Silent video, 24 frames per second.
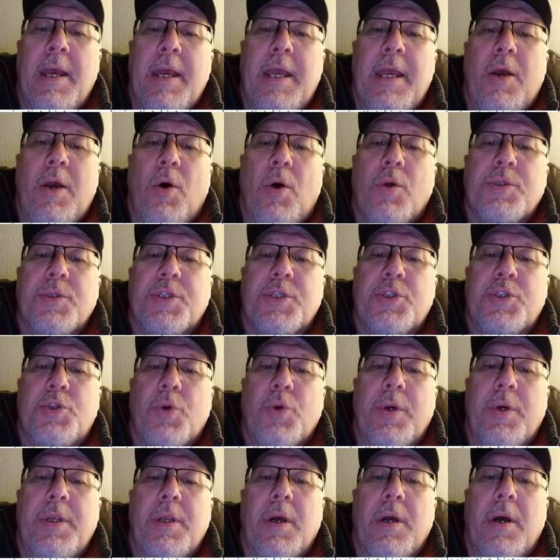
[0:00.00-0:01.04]
He holds a
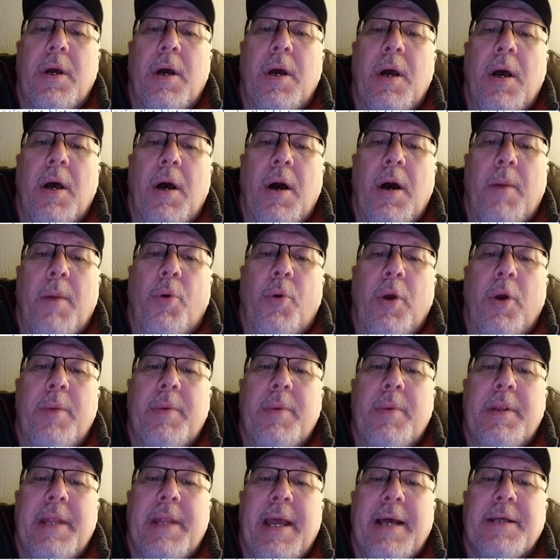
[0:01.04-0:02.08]
joint
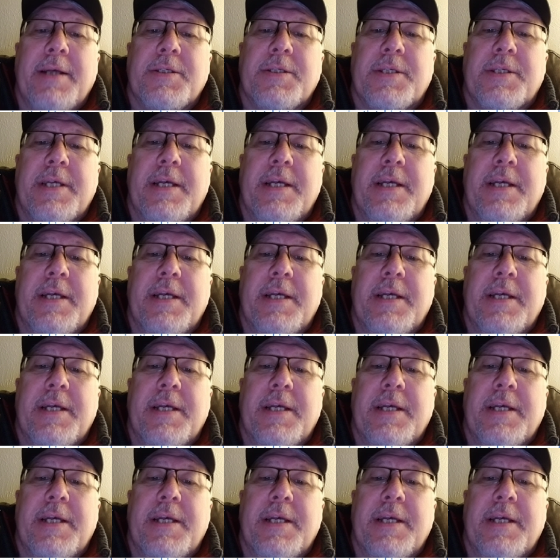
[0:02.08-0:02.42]
appointment as